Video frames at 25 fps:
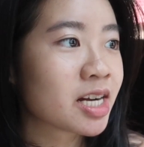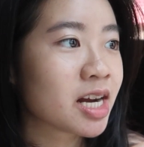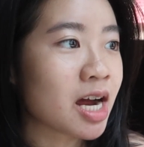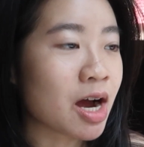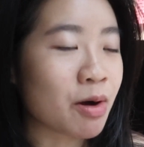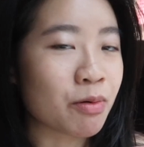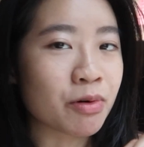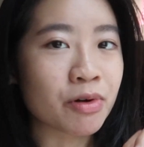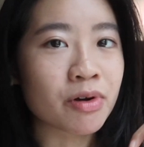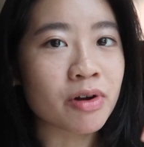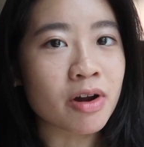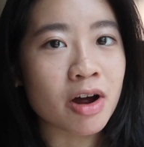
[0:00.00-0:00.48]
I
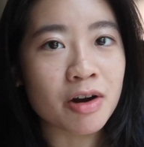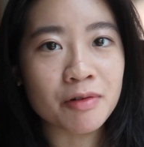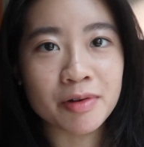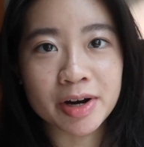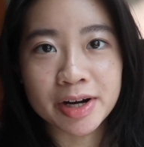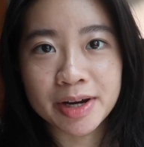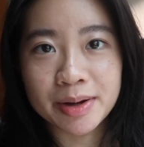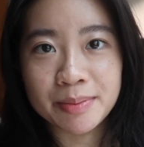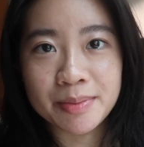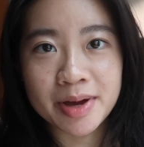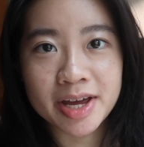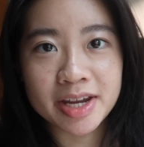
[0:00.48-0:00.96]
would not
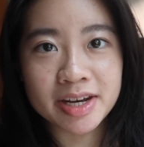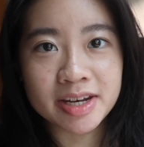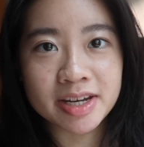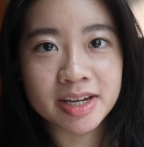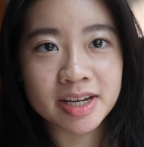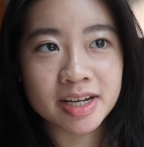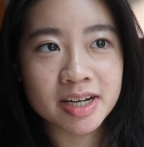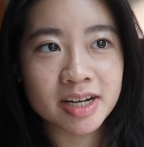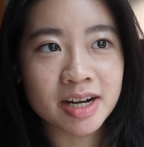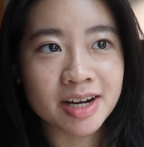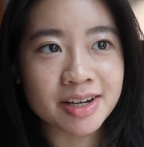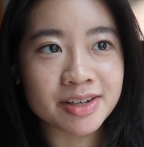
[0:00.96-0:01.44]
recommend
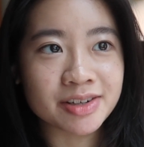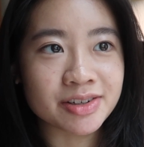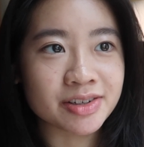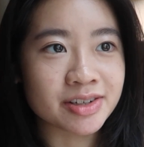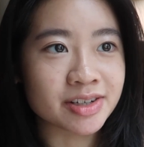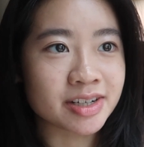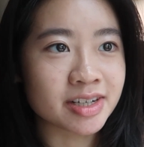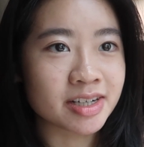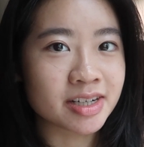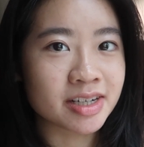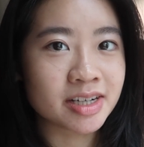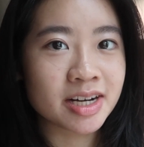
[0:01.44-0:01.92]
it
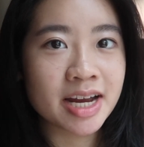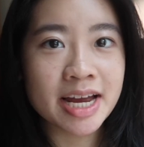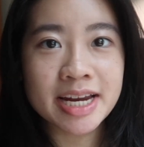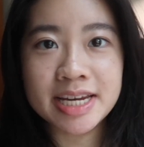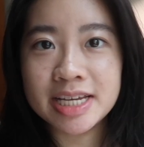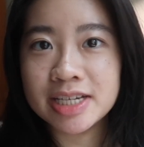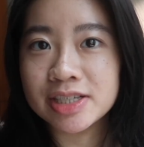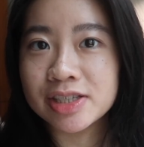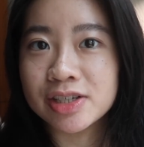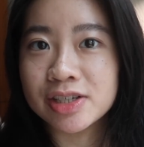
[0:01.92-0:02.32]
under any